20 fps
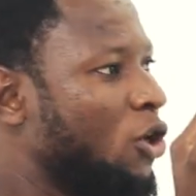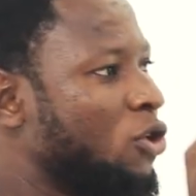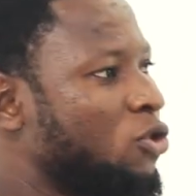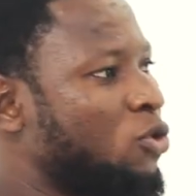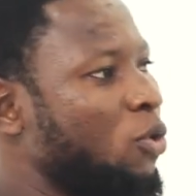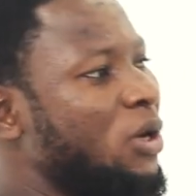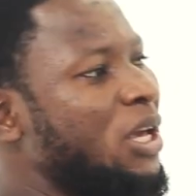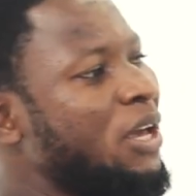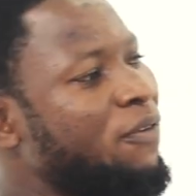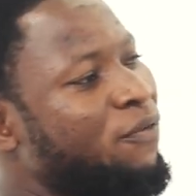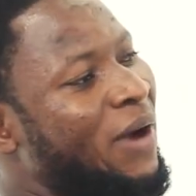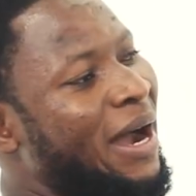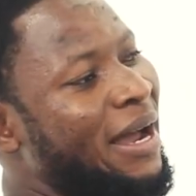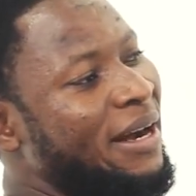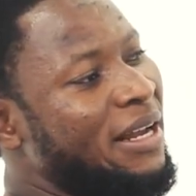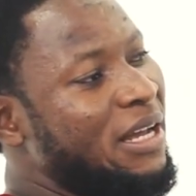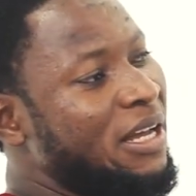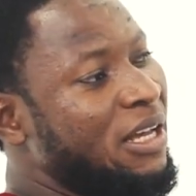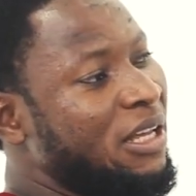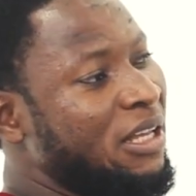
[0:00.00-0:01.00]
So if I
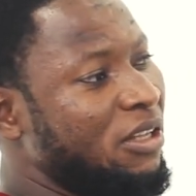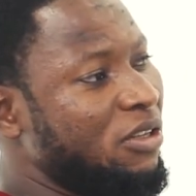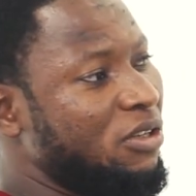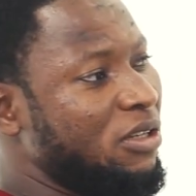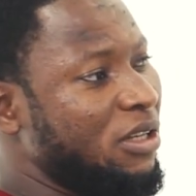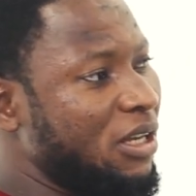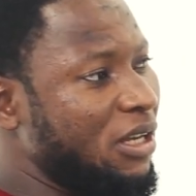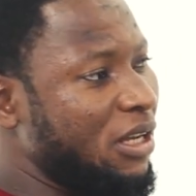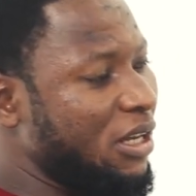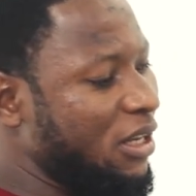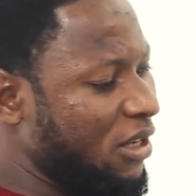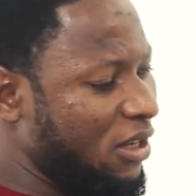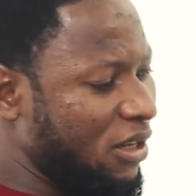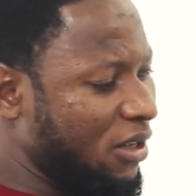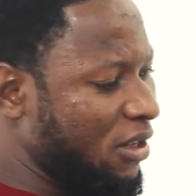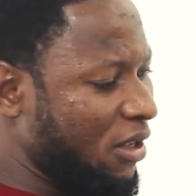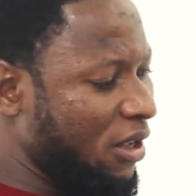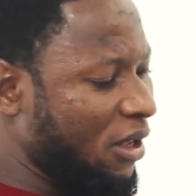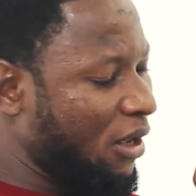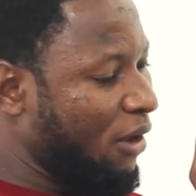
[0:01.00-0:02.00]

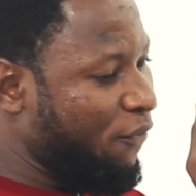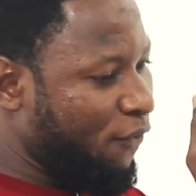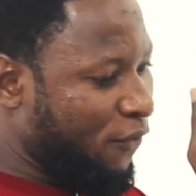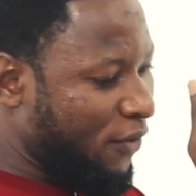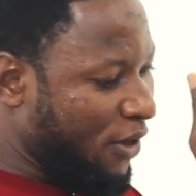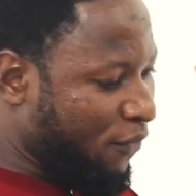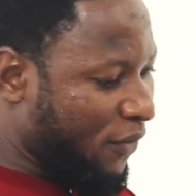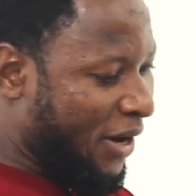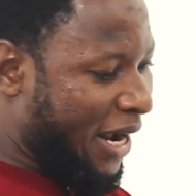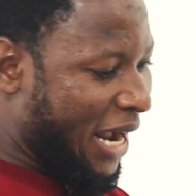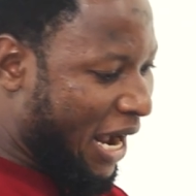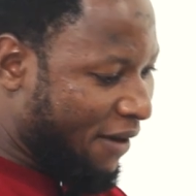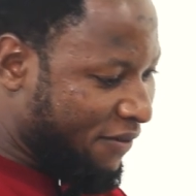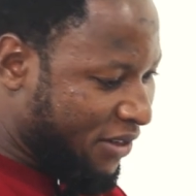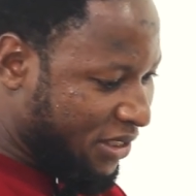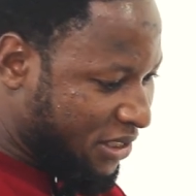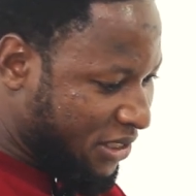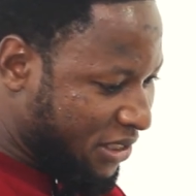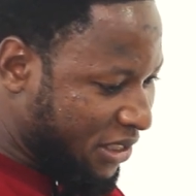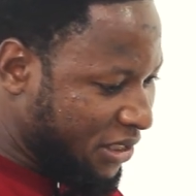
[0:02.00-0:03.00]
if if I have a
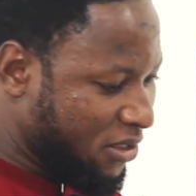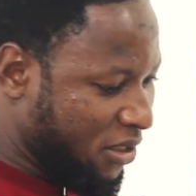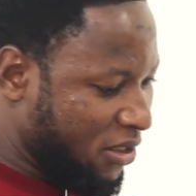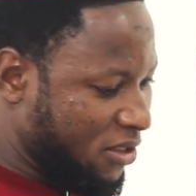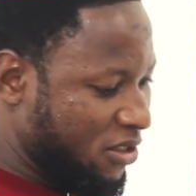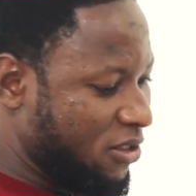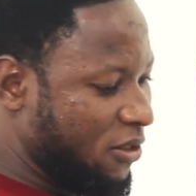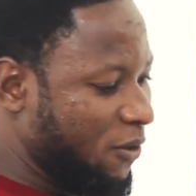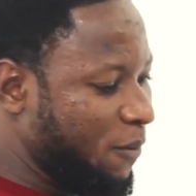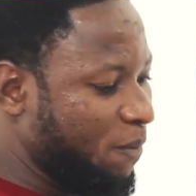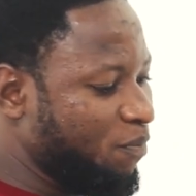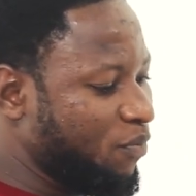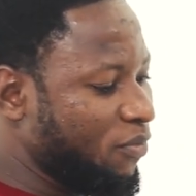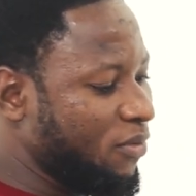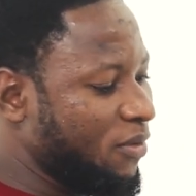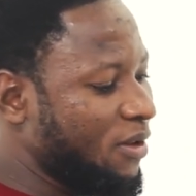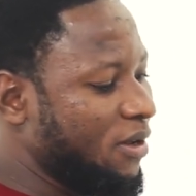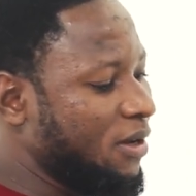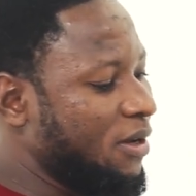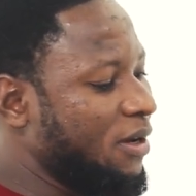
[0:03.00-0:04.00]
scissors,
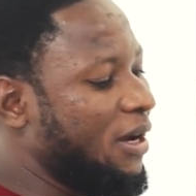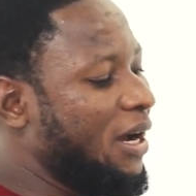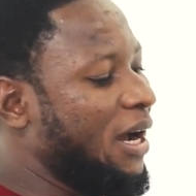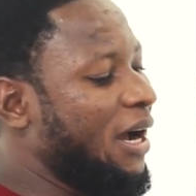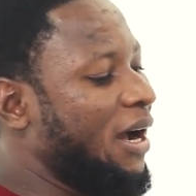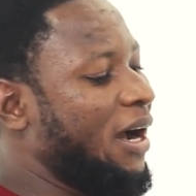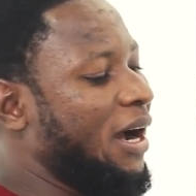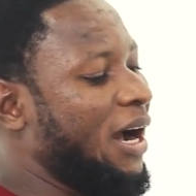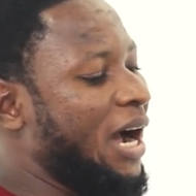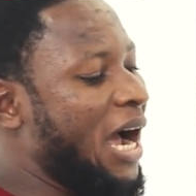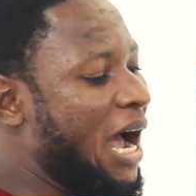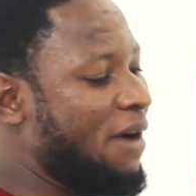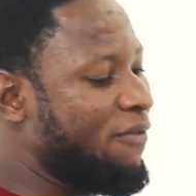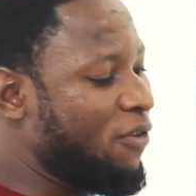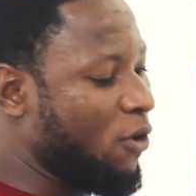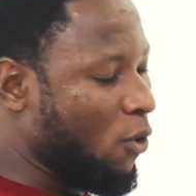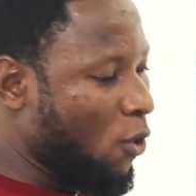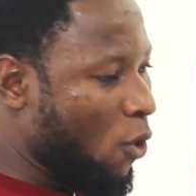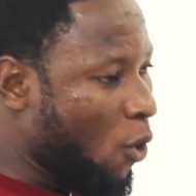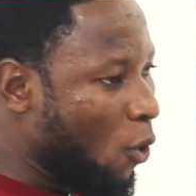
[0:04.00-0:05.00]
I have a
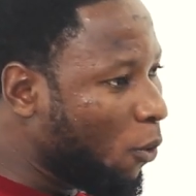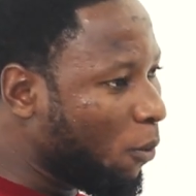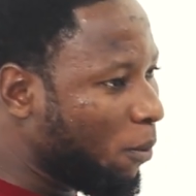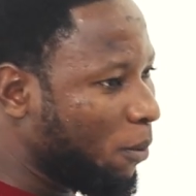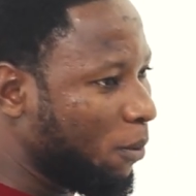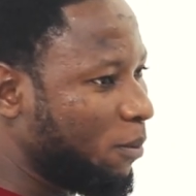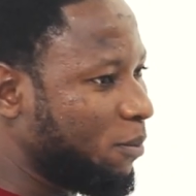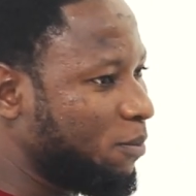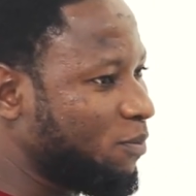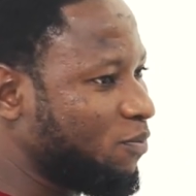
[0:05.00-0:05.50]
comb.